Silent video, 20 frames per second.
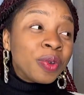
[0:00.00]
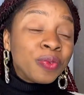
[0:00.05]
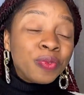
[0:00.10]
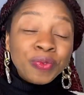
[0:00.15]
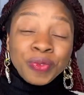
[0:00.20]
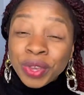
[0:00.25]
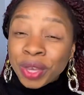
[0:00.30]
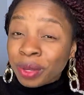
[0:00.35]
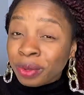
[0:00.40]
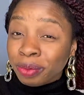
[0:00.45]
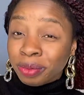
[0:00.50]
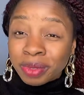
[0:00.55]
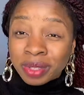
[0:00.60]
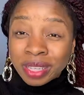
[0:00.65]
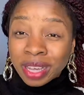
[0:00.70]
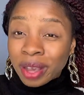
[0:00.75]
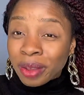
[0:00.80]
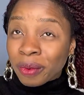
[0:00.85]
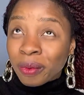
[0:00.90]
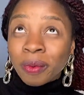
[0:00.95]
films
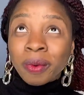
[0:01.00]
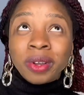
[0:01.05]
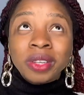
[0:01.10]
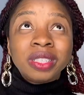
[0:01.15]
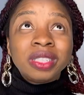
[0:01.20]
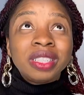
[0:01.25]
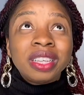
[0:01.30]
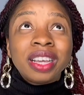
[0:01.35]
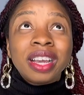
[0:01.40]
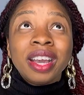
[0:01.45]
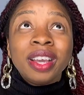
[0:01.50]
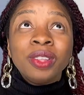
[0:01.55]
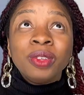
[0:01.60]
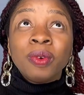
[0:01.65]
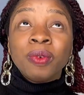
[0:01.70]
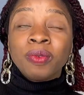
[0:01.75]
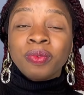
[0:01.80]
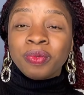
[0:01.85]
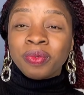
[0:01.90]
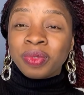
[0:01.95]
i watch the kind
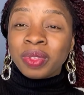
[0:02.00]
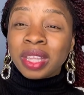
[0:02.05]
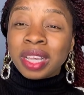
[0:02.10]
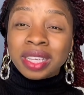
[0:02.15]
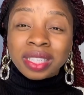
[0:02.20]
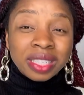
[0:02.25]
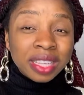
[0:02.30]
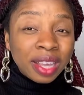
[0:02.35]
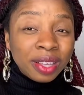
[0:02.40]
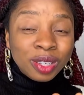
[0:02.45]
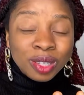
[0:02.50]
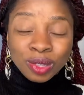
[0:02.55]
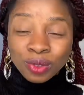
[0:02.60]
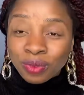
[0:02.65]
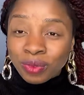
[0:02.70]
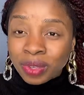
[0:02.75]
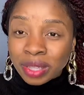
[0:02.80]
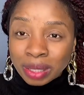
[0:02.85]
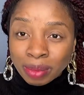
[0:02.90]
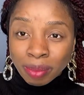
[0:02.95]
of things i just
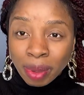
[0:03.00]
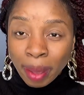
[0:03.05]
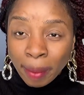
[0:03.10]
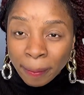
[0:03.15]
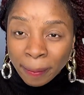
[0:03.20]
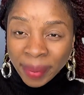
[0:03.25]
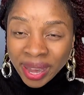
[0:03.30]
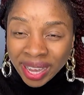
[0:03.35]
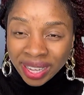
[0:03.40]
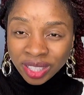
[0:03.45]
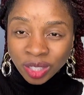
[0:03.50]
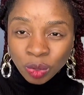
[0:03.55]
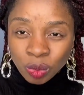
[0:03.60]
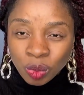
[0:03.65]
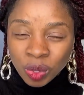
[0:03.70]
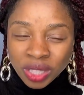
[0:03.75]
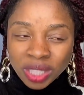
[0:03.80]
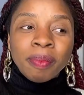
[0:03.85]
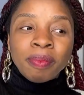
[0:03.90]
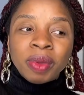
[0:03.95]
feed my mind
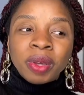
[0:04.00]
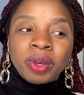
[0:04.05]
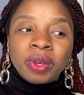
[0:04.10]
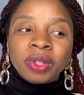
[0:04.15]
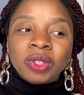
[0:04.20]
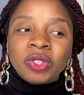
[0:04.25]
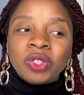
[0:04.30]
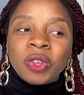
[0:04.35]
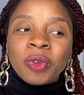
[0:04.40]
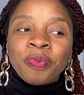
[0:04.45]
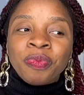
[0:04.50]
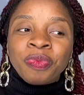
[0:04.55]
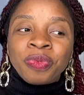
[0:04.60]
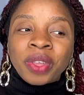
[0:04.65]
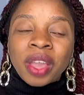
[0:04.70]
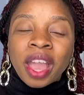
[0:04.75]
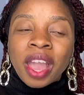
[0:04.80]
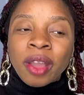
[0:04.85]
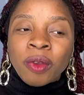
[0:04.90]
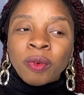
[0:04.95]
with because
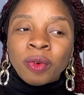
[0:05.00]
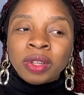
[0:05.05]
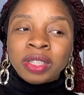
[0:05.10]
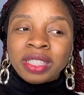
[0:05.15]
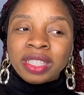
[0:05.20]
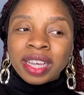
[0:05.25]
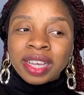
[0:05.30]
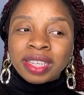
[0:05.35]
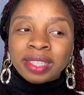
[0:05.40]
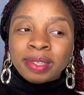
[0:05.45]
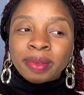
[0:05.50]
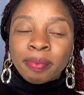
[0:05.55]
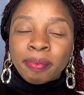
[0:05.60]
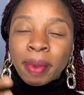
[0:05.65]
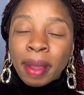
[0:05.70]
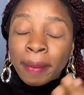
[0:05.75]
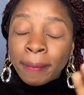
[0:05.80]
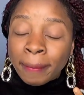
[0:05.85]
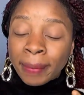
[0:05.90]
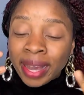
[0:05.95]
i wanted
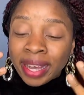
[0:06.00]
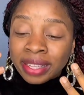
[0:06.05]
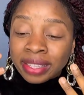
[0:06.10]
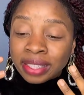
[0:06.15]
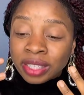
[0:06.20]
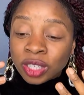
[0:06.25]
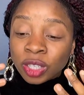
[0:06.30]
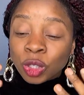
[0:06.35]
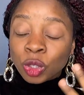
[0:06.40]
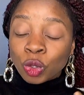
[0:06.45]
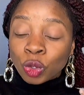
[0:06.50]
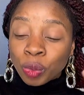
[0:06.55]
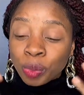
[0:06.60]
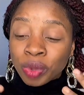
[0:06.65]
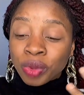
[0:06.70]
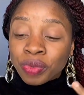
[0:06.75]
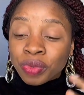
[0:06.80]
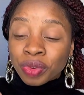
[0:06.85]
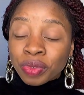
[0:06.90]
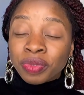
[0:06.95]
my mind to
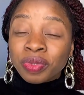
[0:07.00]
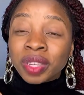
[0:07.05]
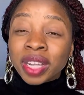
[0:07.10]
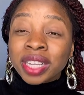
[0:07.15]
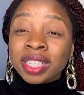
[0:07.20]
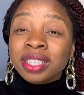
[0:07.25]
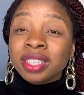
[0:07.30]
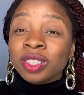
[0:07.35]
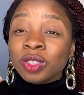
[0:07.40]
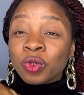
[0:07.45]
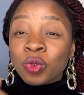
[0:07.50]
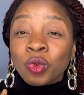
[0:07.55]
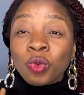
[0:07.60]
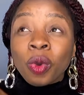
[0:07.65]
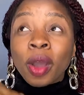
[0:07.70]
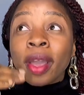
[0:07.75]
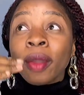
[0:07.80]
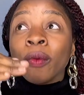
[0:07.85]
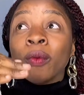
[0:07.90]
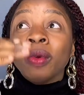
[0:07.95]
be reflecting who
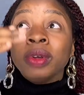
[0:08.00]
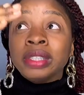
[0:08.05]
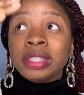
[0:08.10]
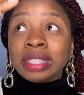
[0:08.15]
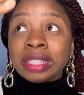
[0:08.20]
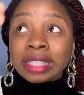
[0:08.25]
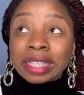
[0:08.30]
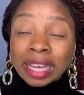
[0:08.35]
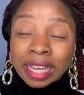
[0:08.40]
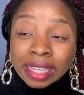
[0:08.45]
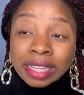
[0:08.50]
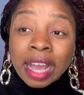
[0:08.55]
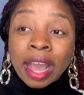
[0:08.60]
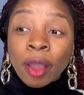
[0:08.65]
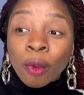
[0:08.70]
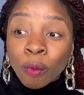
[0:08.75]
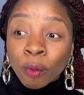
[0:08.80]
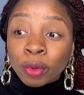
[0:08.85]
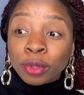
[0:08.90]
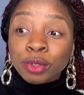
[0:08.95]
i wanted i
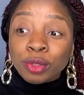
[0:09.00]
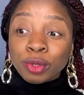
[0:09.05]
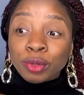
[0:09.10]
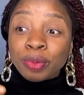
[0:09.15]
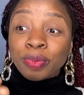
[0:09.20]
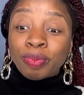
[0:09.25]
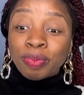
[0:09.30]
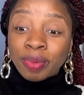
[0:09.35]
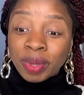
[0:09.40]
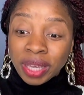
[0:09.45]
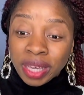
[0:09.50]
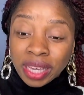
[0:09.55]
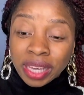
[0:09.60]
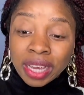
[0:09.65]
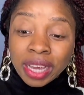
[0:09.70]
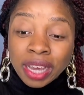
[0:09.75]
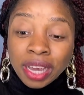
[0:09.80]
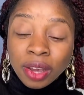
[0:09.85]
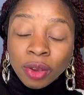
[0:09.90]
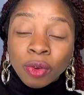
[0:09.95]
want to be
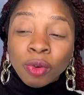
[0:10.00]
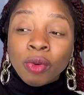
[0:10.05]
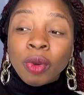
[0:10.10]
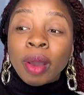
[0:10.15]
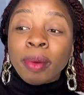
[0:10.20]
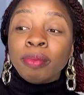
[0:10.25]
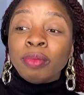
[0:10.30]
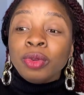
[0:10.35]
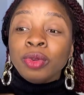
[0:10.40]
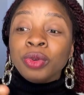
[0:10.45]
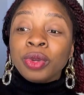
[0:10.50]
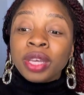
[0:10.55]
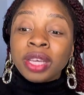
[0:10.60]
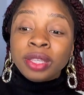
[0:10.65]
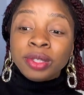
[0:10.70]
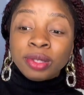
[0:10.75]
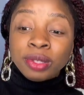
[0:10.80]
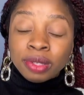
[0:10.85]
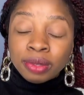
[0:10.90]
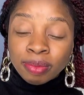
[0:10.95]
who i'm
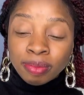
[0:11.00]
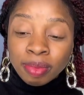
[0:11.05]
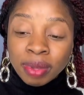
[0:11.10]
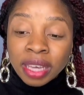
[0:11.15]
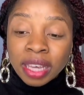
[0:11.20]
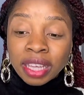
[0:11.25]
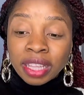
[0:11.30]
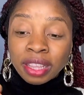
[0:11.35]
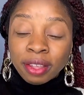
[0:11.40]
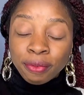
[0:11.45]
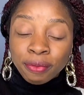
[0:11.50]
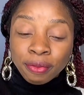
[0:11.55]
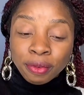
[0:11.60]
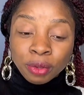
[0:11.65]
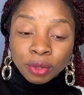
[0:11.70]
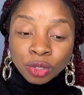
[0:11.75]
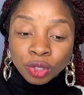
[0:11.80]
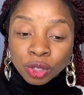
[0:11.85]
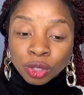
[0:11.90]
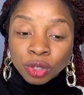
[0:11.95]
looking to be in the
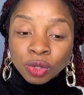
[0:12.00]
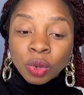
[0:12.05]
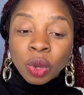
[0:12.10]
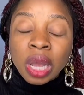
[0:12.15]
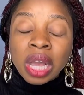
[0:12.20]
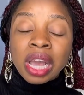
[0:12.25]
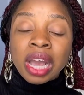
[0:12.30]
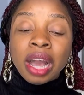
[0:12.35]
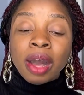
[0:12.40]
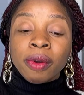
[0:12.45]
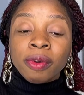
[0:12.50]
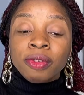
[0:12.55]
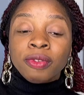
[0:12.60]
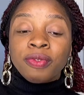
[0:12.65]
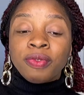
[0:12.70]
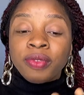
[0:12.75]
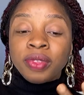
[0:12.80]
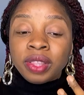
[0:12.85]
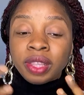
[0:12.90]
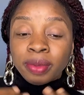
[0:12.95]
future so i was
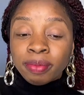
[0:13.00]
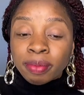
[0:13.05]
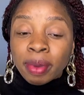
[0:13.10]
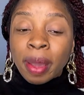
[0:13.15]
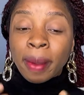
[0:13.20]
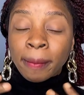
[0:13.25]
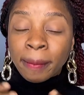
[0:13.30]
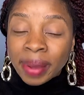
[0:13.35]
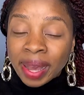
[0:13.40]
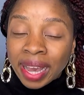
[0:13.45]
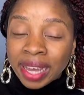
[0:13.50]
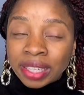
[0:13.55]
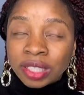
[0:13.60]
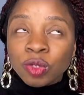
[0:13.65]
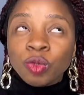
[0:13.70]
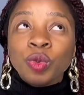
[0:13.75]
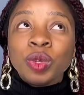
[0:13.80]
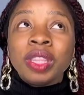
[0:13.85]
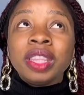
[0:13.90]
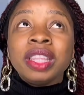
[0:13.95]
feeding my
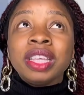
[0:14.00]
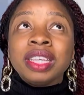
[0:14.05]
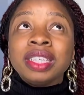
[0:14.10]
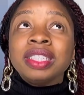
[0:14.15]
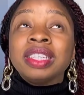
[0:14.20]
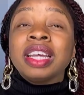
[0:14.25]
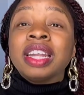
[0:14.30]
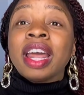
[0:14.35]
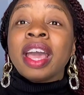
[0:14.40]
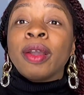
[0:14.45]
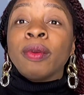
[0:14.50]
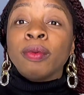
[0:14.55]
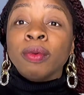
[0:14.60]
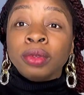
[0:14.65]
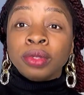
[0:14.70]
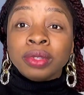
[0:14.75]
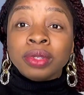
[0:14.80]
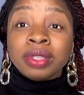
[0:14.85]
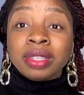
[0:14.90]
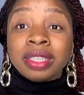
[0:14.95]
mind with things that i
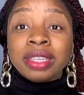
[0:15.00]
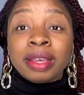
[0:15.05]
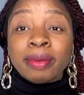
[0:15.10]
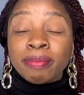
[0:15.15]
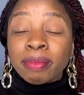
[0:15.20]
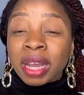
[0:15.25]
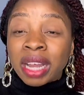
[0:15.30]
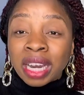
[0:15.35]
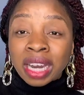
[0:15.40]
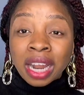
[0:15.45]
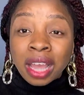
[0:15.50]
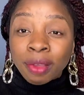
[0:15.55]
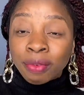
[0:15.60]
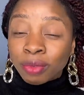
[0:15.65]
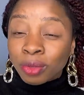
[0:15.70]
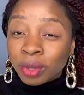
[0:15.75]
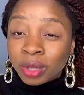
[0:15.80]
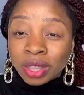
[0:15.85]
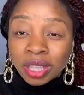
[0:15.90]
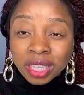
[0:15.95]
want to see in my life
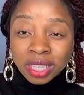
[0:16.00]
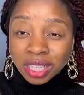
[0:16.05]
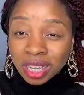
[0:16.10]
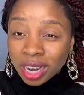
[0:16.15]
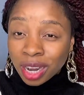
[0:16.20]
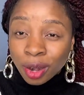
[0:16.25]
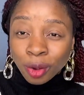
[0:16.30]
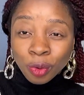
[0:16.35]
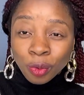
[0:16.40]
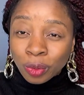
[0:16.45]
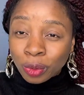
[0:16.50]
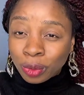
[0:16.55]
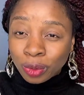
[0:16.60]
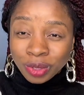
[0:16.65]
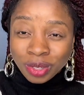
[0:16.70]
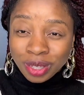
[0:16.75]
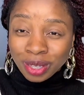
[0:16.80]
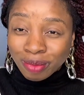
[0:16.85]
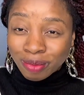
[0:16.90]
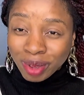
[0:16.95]
not things that i don't want to
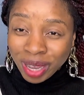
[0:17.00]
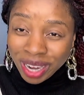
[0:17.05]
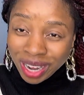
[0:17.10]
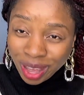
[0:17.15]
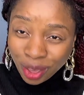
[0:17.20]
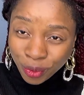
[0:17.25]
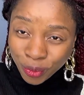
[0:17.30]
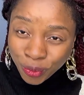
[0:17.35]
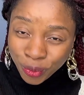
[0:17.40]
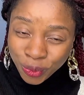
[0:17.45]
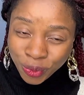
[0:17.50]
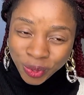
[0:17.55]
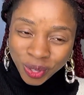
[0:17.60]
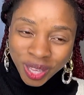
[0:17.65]
see in my life